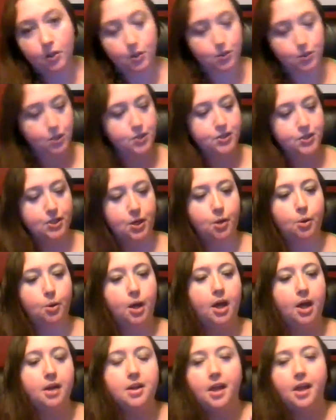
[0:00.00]
There's also
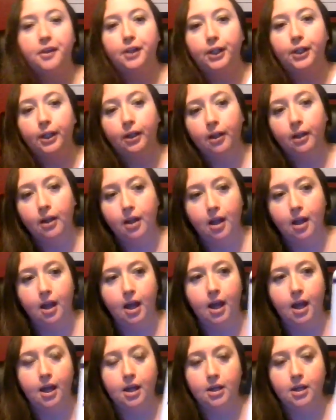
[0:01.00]
another
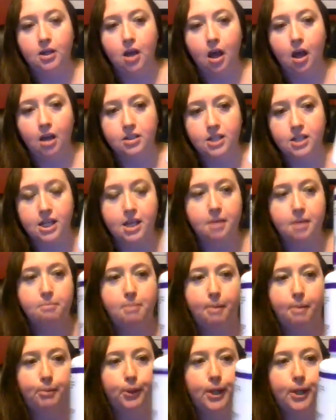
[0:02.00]
cognia
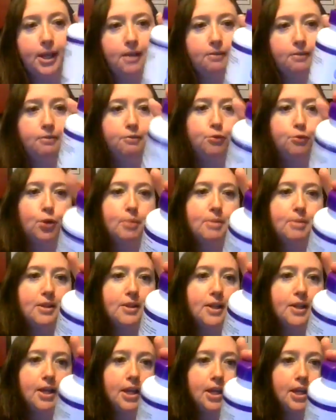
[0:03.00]
memory
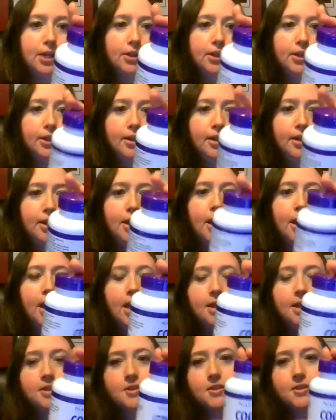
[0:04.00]
formula here.
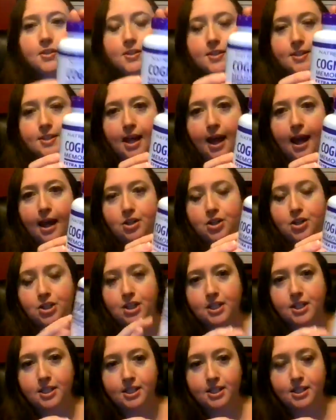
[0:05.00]
This is actually